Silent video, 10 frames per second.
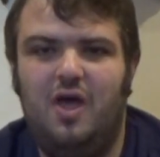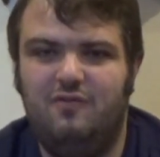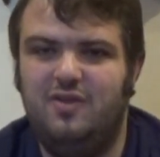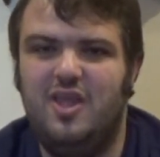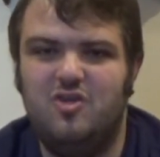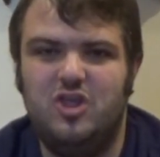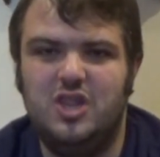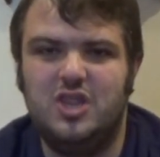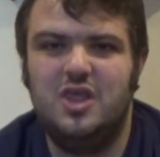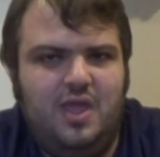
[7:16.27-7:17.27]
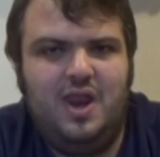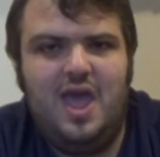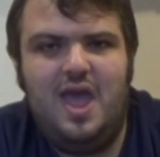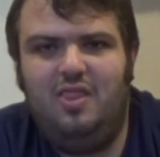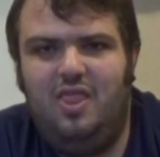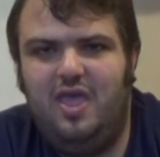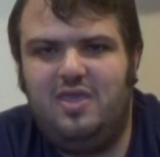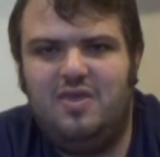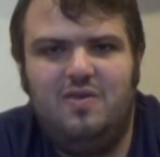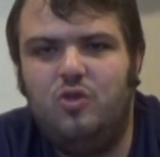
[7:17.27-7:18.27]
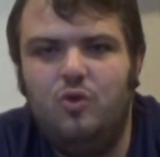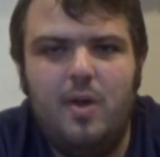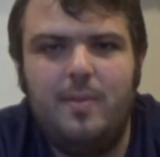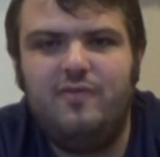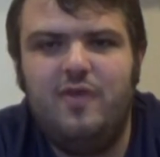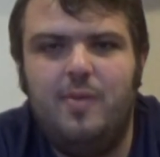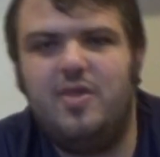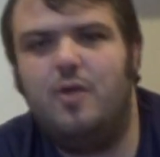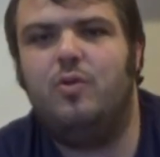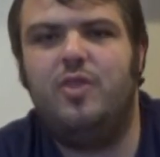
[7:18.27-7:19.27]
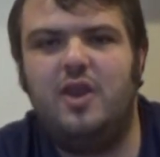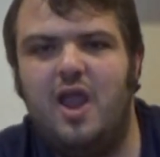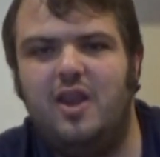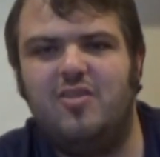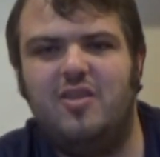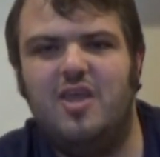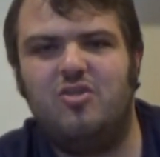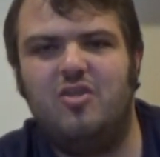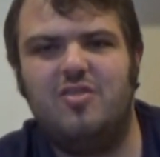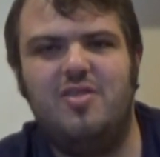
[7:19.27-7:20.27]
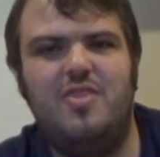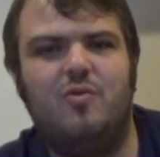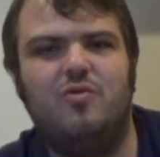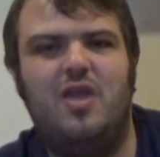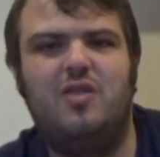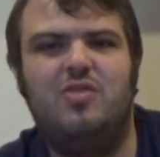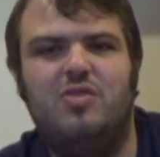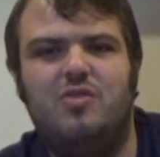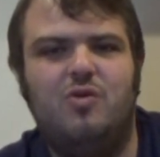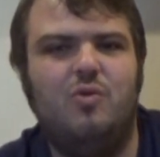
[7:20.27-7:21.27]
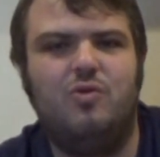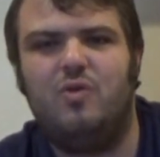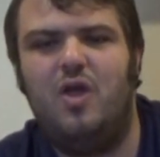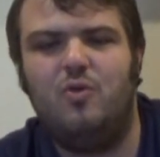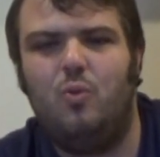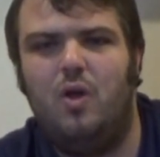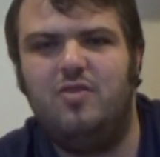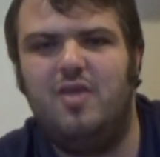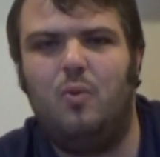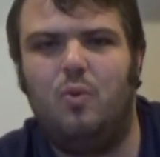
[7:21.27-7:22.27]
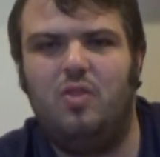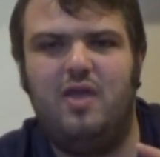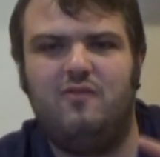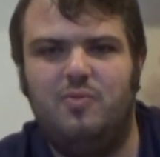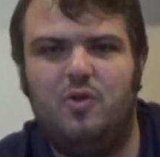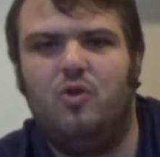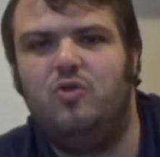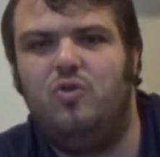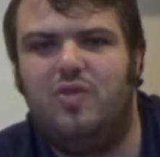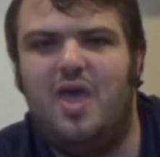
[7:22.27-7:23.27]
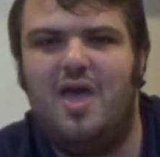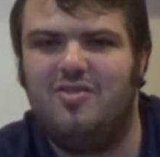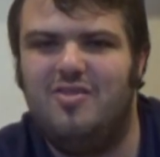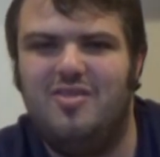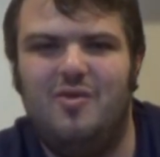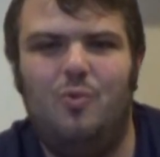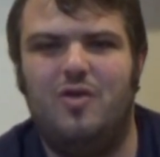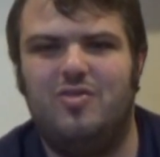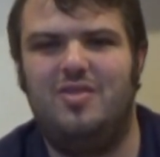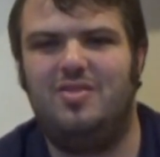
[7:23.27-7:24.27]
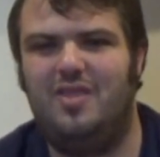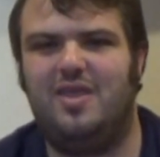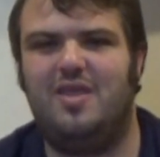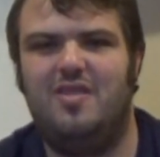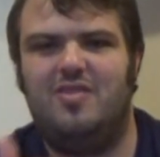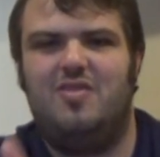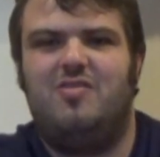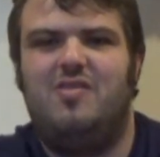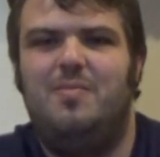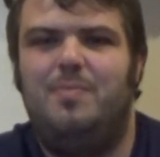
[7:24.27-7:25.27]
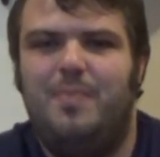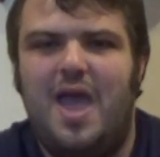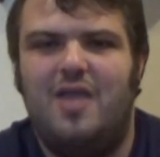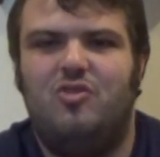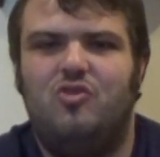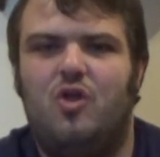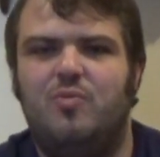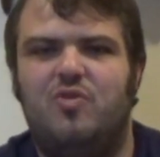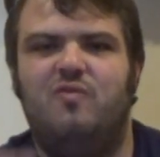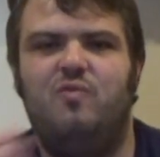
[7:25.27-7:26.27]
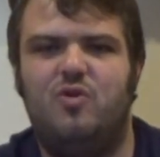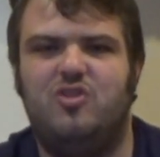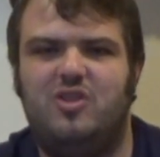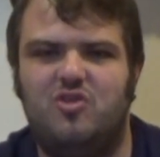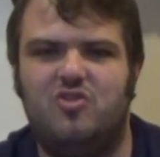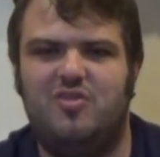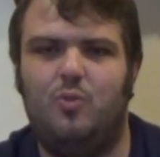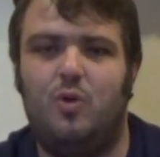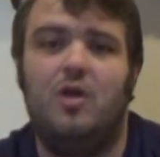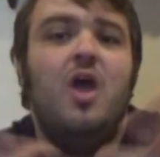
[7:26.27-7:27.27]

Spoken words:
of editions. It had like 2 Mummy films that were the 90s editions, and then there was like 2 or 3 other ones that were like from the early 2000s. It wasn't like a consistent batch in terms of which editions they were.